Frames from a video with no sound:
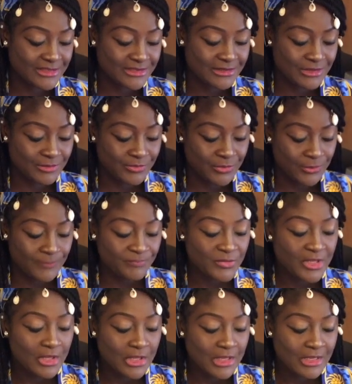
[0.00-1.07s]

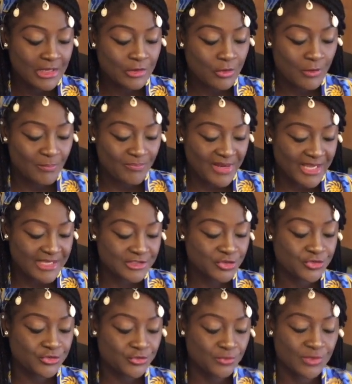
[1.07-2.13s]
indigestible complex
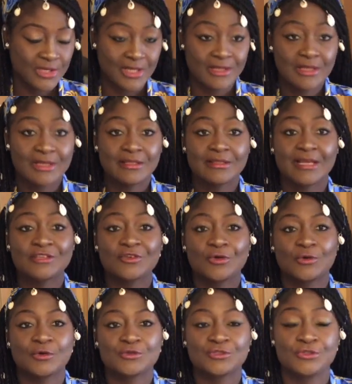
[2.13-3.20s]
sugar that
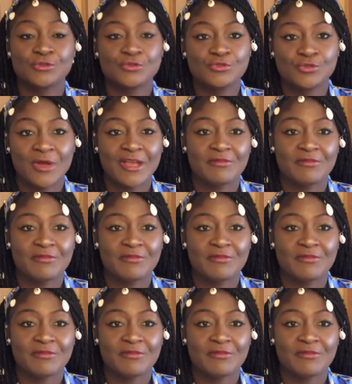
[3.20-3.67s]
causes gas.